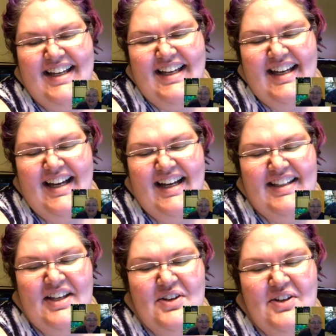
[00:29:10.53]

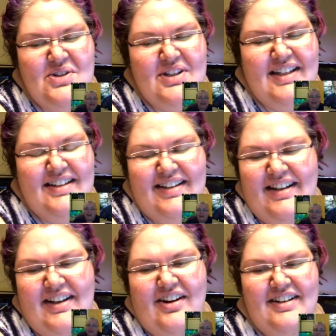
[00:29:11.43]
usually are on
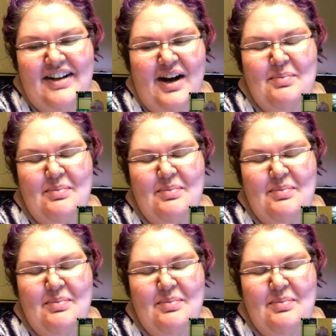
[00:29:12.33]
opposite ends,